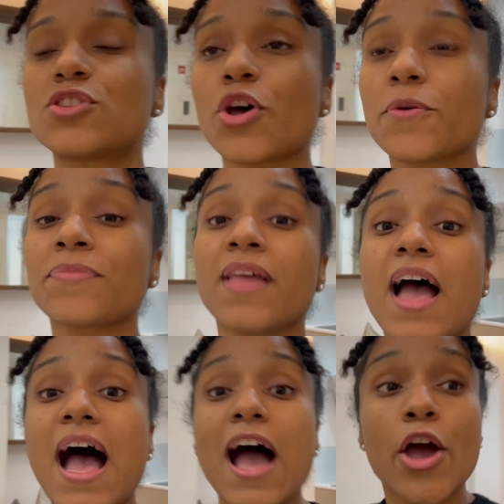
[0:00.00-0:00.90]
So
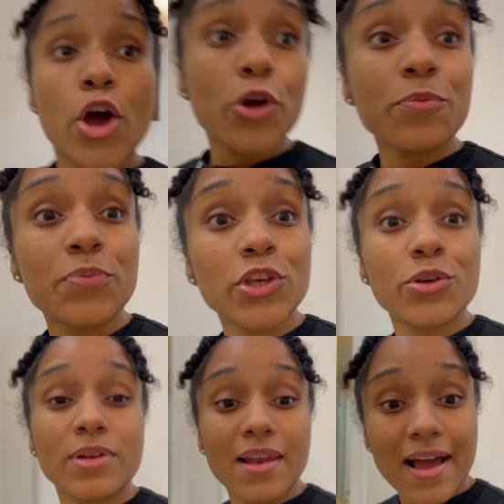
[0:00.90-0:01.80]
I hope
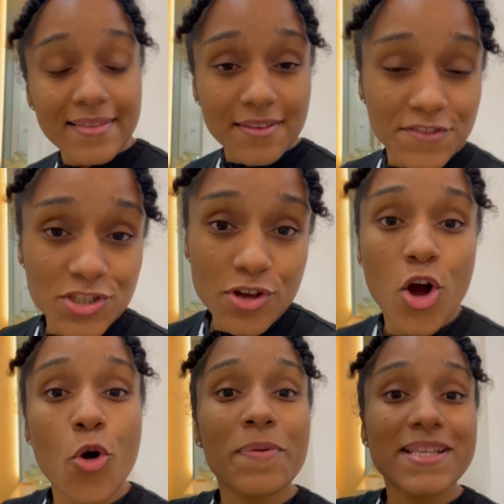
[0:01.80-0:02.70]
you like the video. I
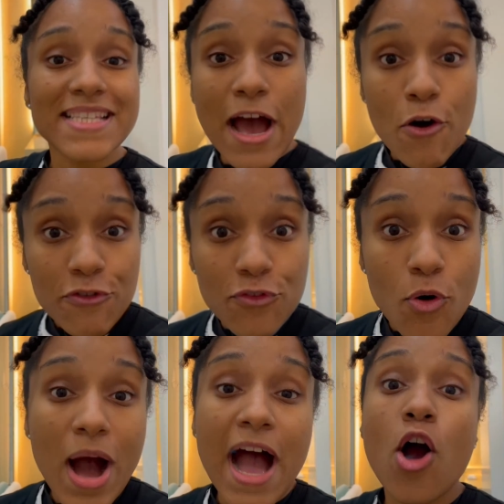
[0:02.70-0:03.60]
hope it's
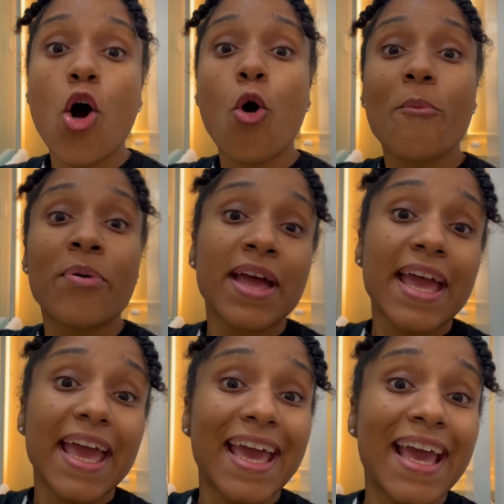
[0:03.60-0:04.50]
helpful. I hope
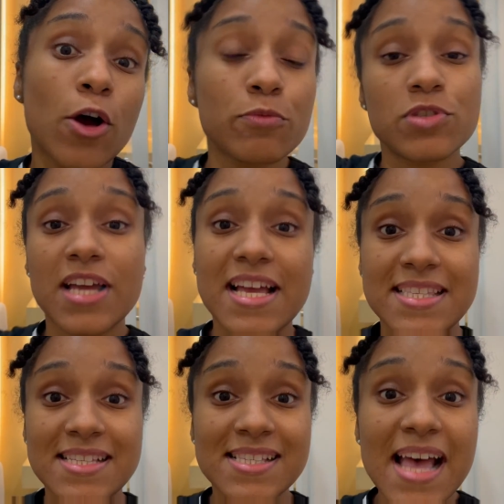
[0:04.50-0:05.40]
it helps you guys
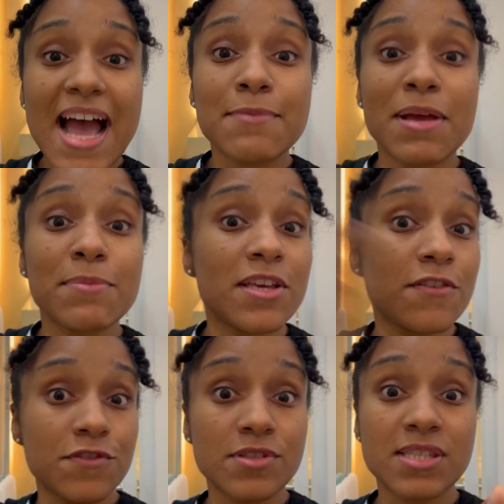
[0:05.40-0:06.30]
decide. Maybe
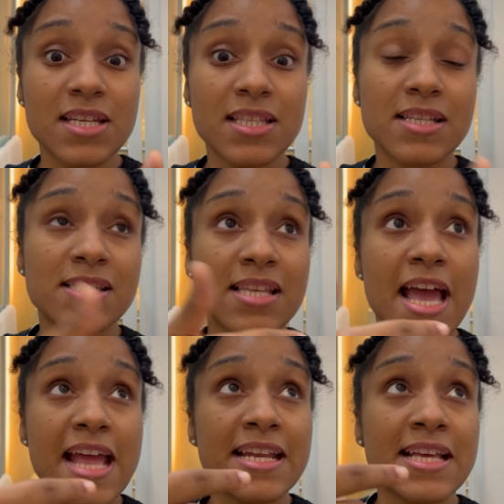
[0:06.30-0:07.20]
if you see this
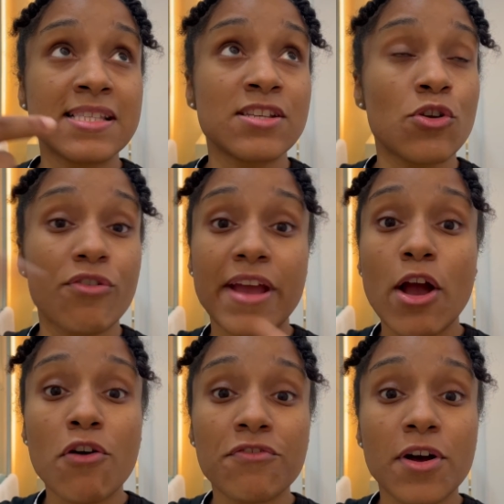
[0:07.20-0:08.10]
and it's a great
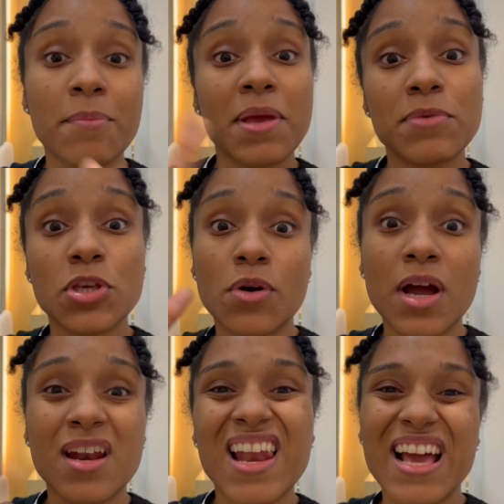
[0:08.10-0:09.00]
offer, maybe you're
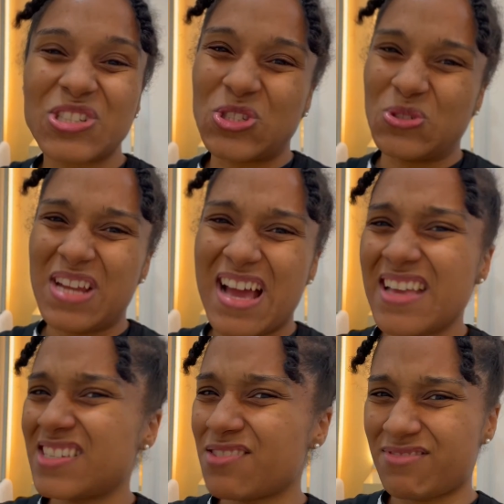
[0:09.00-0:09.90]
kind of like, should I?
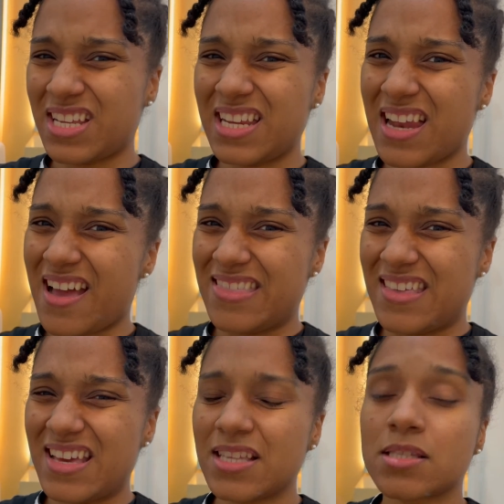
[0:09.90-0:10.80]
Is it really like
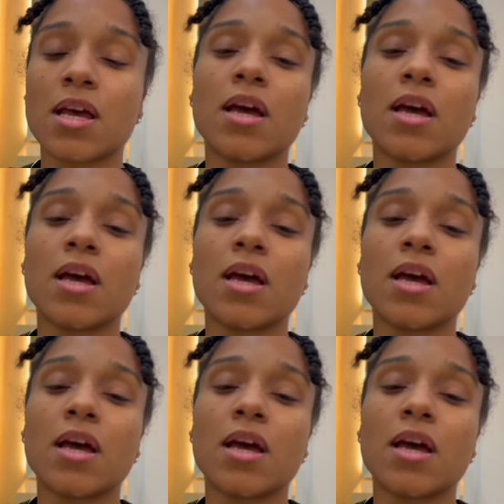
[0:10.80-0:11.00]
this?